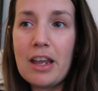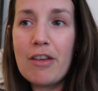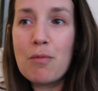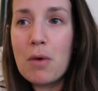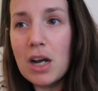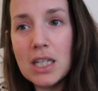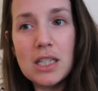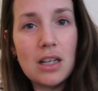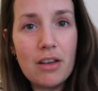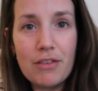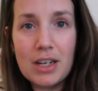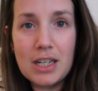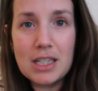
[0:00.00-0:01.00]
if my
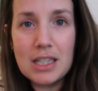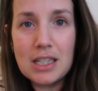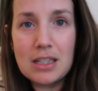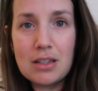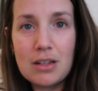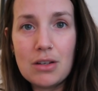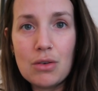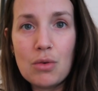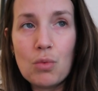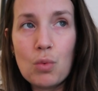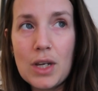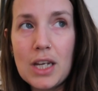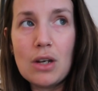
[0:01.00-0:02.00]
cervix is
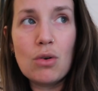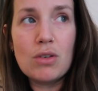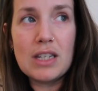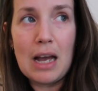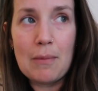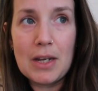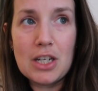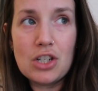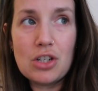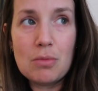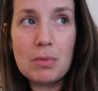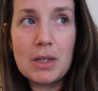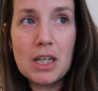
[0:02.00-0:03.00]
weak or
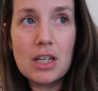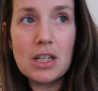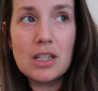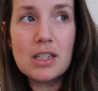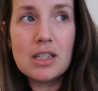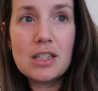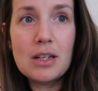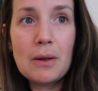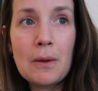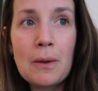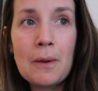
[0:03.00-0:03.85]
damaged, because